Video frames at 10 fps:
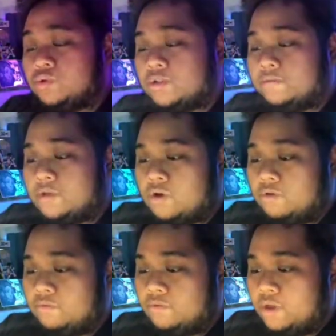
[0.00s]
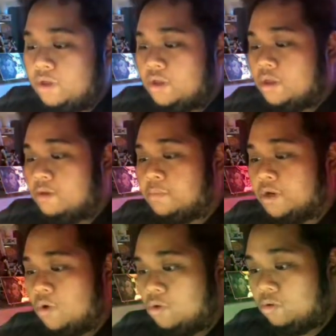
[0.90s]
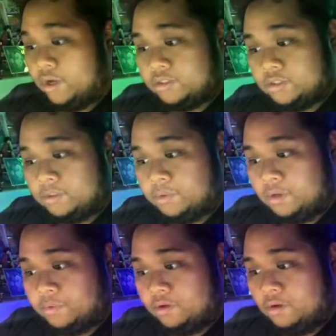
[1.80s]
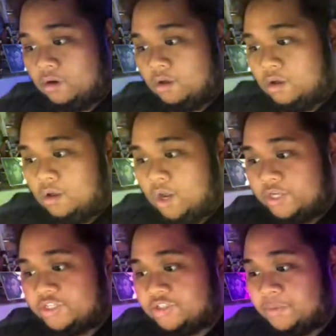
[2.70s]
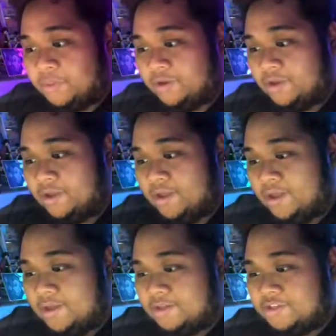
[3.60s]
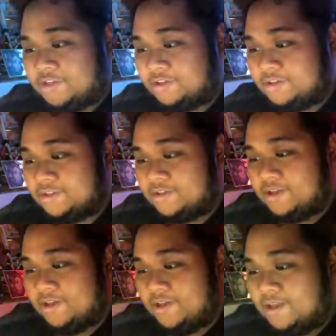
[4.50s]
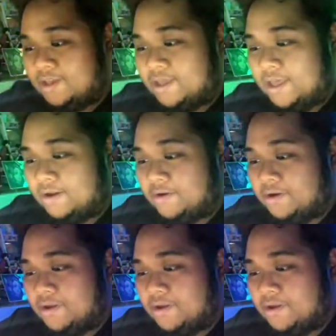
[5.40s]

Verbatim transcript: stuffs out of. But oh, I see something up in there. I see something. Shinx. Galar.